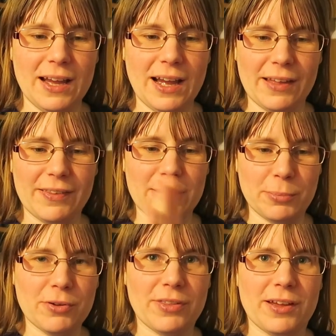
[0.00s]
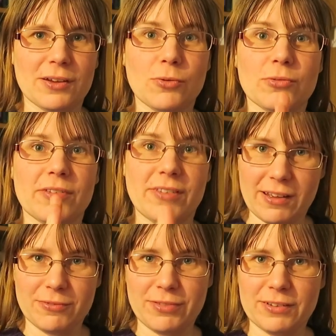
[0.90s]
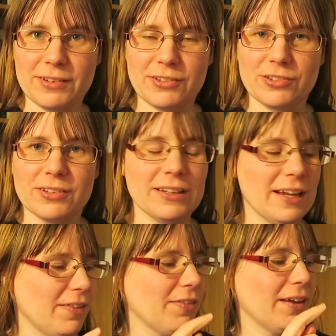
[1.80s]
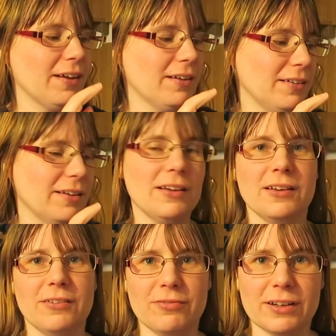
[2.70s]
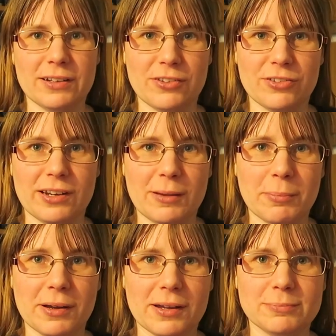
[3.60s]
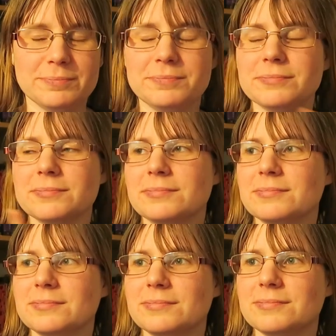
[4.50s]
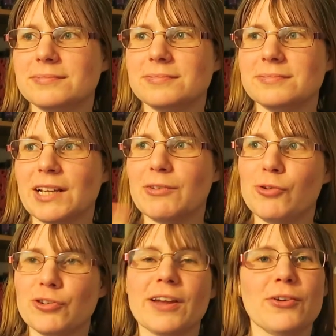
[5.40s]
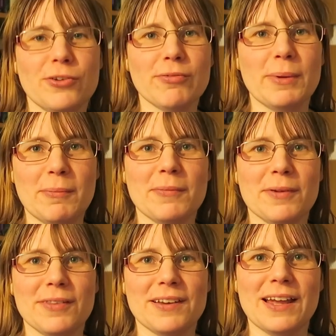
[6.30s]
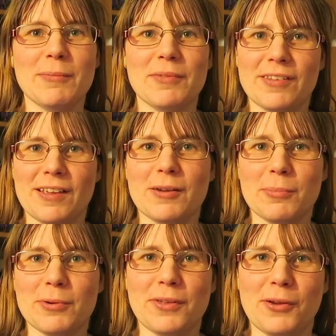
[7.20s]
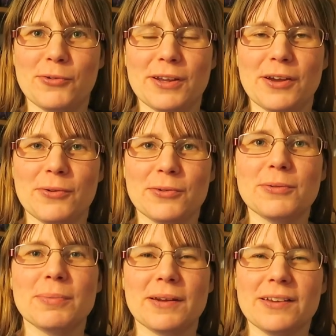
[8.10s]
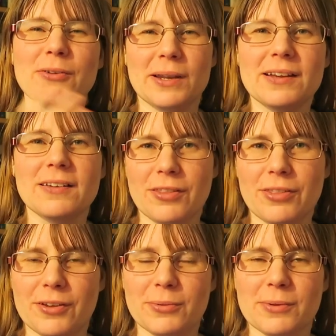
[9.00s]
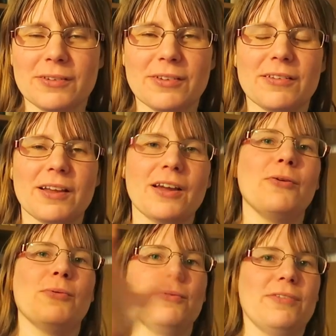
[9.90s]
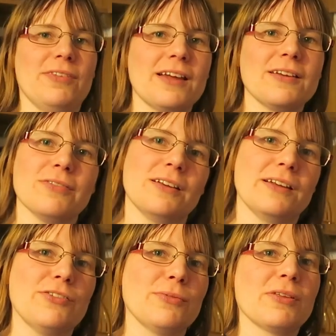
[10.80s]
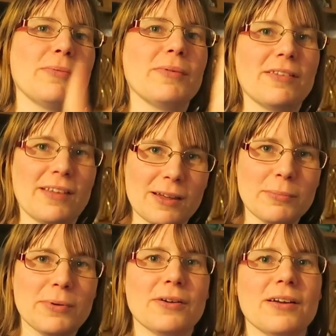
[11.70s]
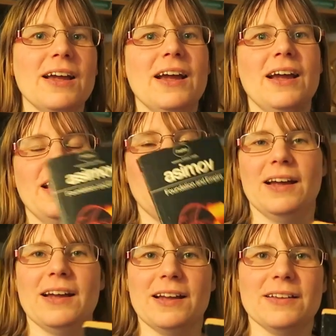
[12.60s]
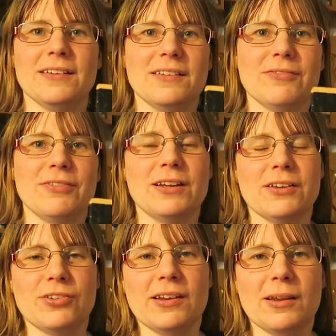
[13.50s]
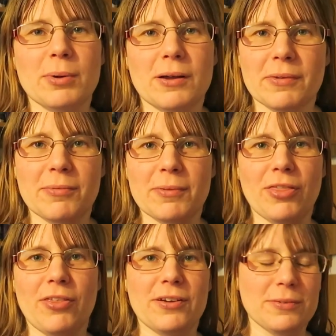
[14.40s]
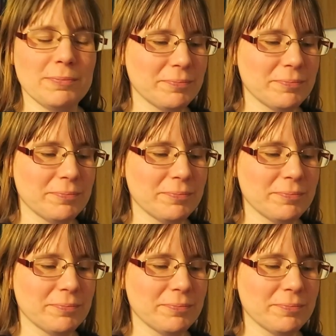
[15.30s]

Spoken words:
and they had a book there called Second Foundation, and then they had Foundation and Empire. Unfortunately I couldn't remember the name of the second book they already owned, but I knew I needed the third one, so I was like, oh, Second Foundation must be the second book and Foundation and Empire must be the third.